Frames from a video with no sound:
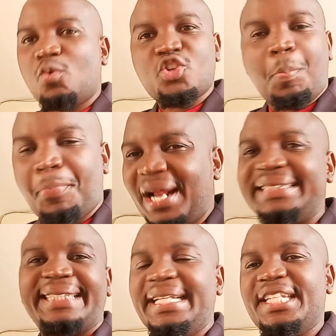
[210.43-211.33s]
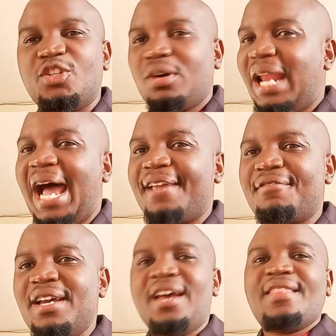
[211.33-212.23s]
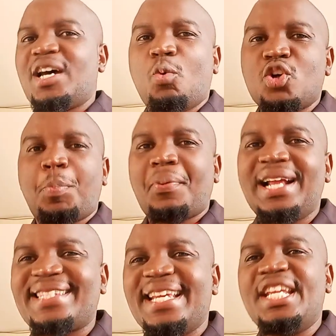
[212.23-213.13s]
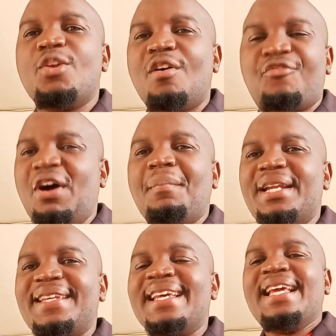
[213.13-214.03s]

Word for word: was planted in your life, that was planted in your family,